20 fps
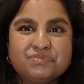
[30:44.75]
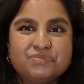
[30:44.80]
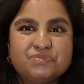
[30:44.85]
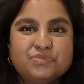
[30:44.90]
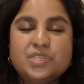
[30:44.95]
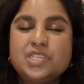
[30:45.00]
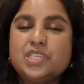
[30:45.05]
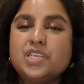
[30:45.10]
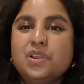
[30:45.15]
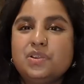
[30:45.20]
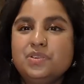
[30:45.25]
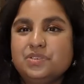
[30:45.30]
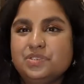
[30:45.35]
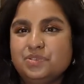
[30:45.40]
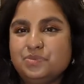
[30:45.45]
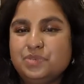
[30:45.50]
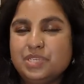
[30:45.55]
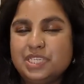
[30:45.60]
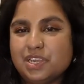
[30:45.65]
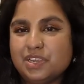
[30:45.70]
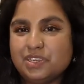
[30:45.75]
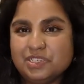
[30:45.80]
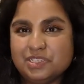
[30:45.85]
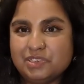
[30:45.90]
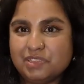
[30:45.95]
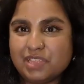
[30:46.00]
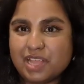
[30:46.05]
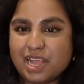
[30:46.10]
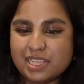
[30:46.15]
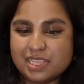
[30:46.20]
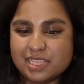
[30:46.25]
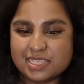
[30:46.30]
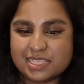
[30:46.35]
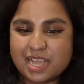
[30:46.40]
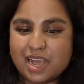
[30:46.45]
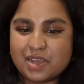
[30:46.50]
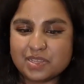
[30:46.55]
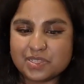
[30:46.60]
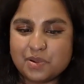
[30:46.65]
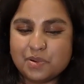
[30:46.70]
we don't do that in this
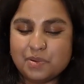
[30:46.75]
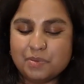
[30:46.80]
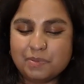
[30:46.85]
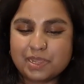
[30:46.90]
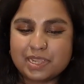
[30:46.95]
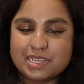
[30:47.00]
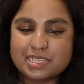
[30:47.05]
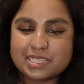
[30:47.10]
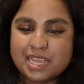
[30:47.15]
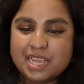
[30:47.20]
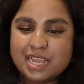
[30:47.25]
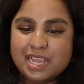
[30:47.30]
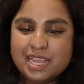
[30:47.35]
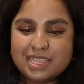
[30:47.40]
household, because